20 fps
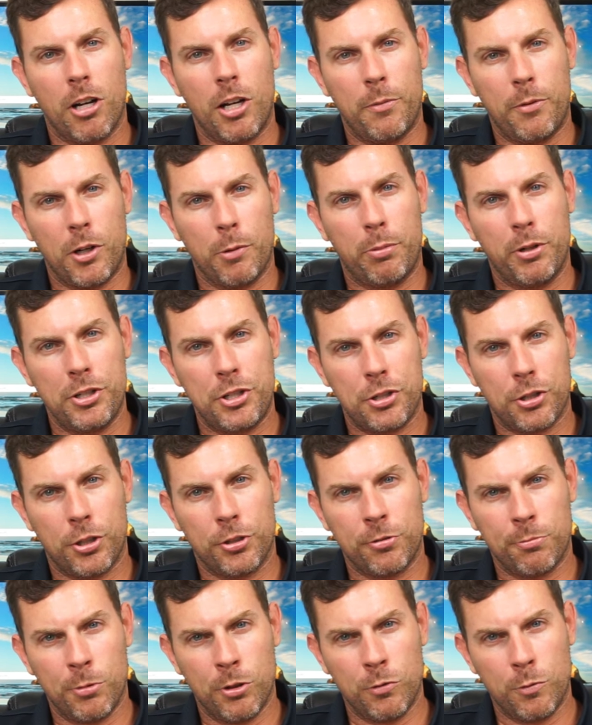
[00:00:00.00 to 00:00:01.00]
are able to put your
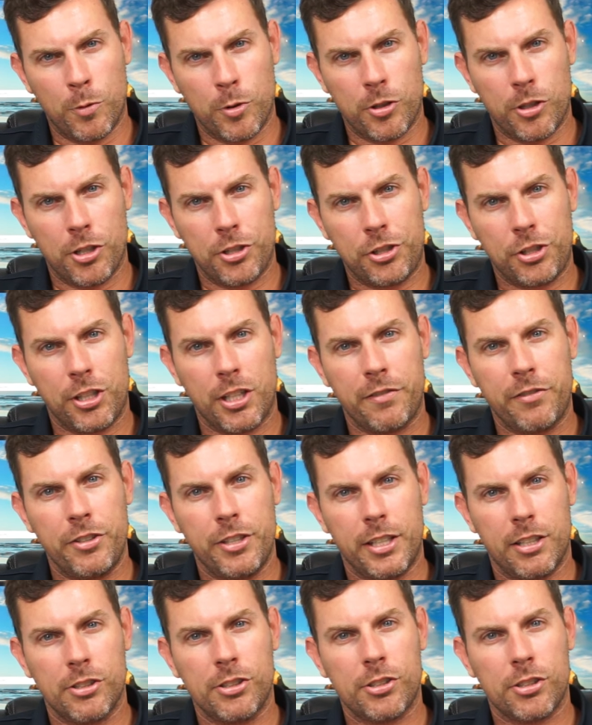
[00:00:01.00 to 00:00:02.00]
own removable cushion if you
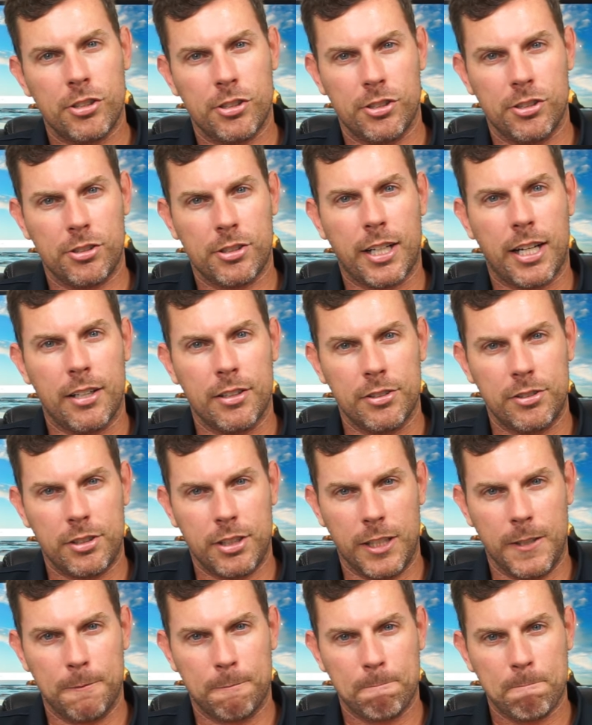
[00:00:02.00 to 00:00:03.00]
get a certain style
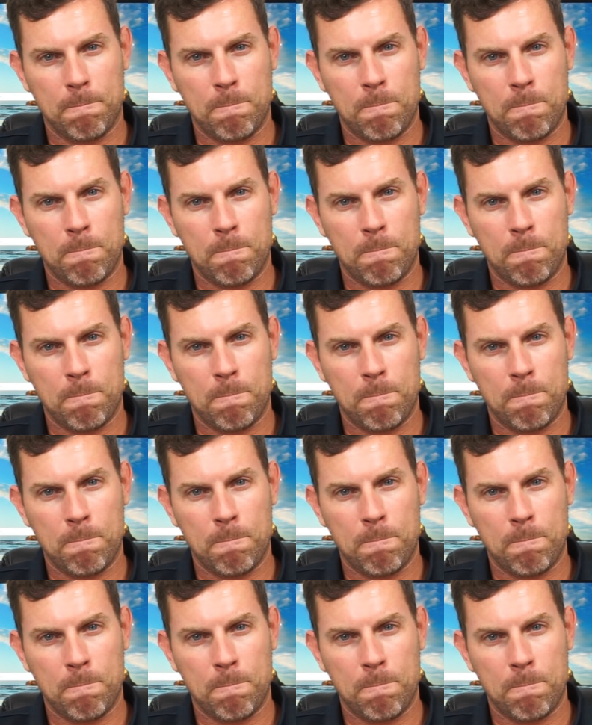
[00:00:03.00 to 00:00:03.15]
seat.